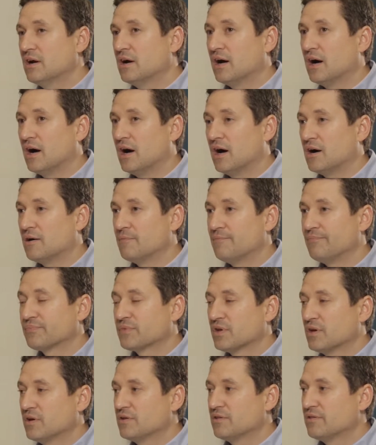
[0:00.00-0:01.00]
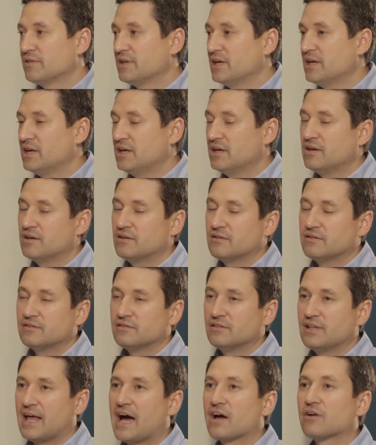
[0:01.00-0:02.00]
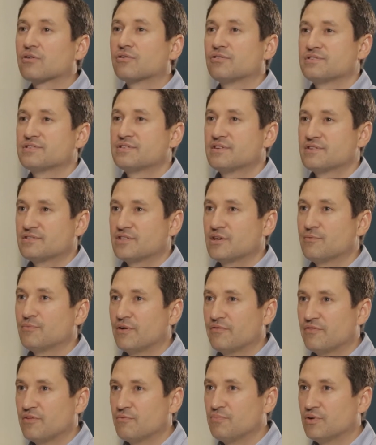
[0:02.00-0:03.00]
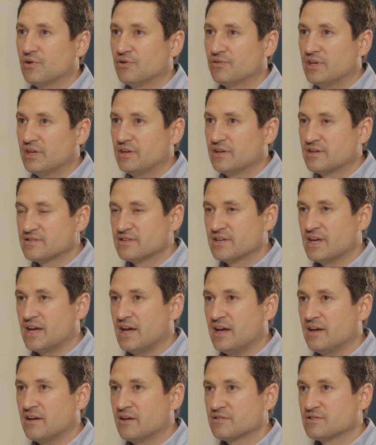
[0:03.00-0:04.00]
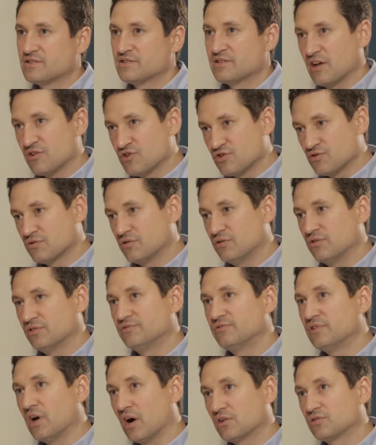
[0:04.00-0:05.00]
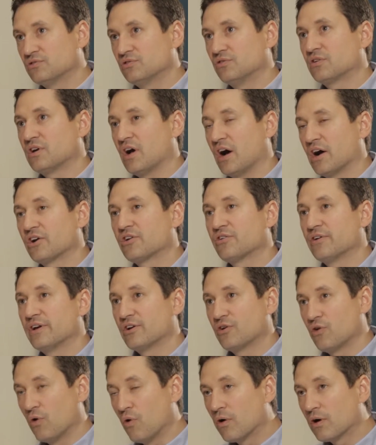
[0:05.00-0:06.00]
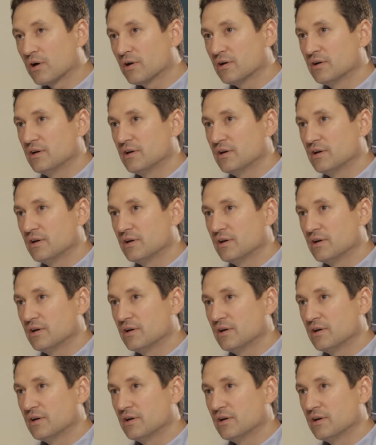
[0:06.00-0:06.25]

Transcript: The lateral system of the building is a central ductile concrete core,